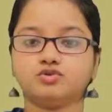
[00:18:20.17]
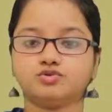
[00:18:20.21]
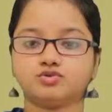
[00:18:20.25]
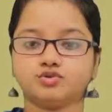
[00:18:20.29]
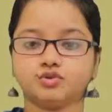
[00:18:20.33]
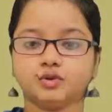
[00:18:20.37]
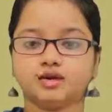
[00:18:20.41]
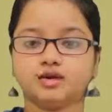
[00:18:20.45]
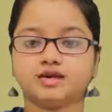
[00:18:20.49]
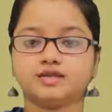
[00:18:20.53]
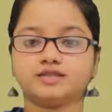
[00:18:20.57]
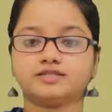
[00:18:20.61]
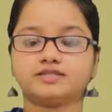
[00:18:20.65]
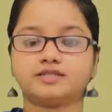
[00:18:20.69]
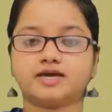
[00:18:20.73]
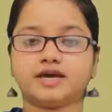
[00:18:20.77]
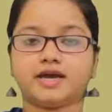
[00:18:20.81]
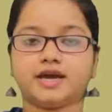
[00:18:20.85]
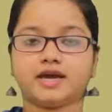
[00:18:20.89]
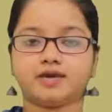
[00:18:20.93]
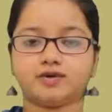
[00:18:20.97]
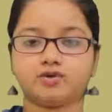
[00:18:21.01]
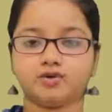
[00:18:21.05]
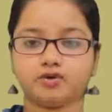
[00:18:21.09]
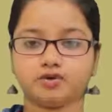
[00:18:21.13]
towards the
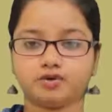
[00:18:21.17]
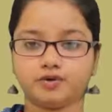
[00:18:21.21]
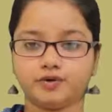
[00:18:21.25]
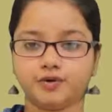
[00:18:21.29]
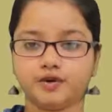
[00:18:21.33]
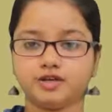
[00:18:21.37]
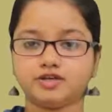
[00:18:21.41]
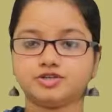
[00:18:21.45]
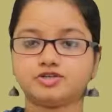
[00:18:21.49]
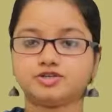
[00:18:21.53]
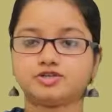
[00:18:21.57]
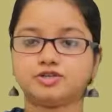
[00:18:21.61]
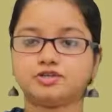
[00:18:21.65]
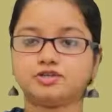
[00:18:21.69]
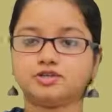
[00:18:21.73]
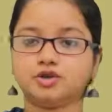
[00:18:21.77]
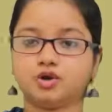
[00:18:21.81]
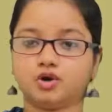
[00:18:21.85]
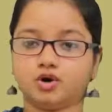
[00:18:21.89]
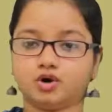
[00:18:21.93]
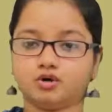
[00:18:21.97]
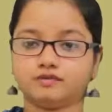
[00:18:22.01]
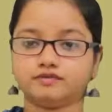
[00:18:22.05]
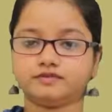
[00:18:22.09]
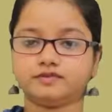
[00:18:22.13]
adoration
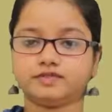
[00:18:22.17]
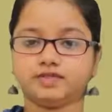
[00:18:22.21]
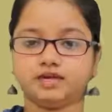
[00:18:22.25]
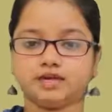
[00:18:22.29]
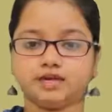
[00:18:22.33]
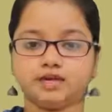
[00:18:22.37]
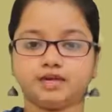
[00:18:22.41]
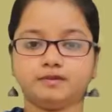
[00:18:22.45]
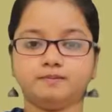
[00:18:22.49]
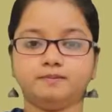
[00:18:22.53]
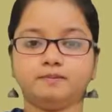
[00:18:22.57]
of the